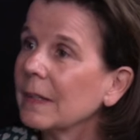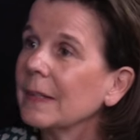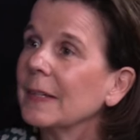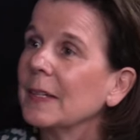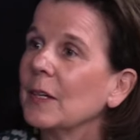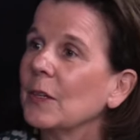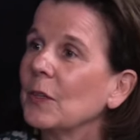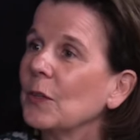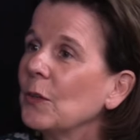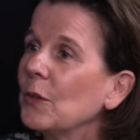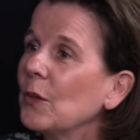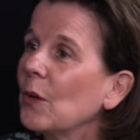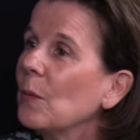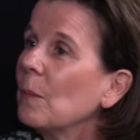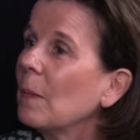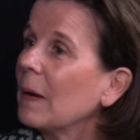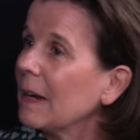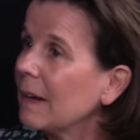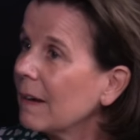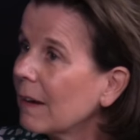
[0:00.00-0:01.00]
Mm. You know
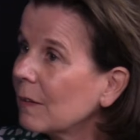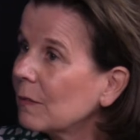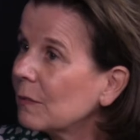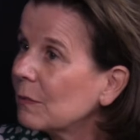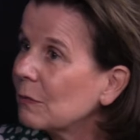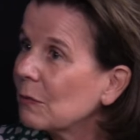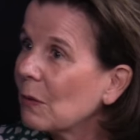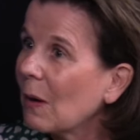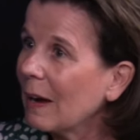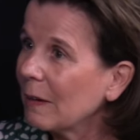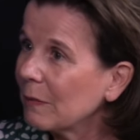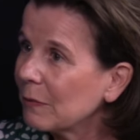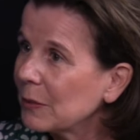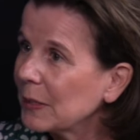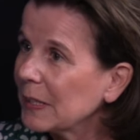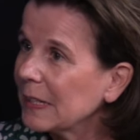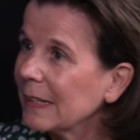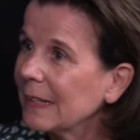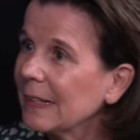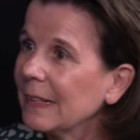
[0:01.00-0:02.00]
my love for
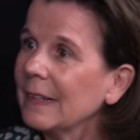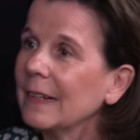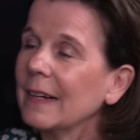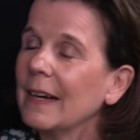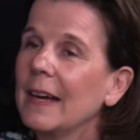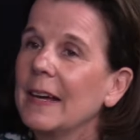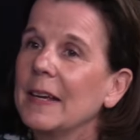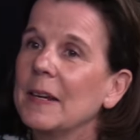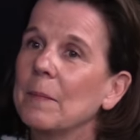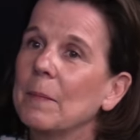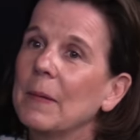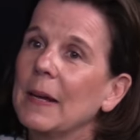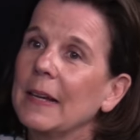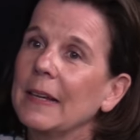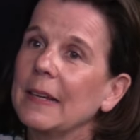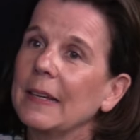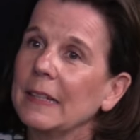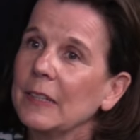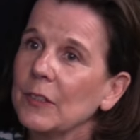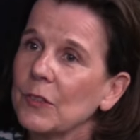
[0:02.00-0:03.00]
Africa and my
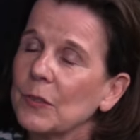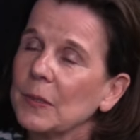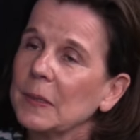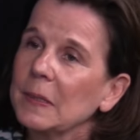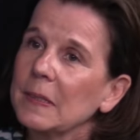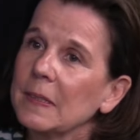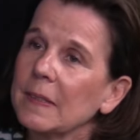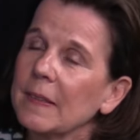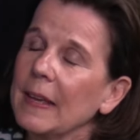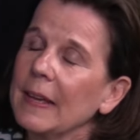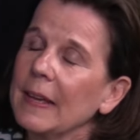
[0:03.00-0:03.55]
interest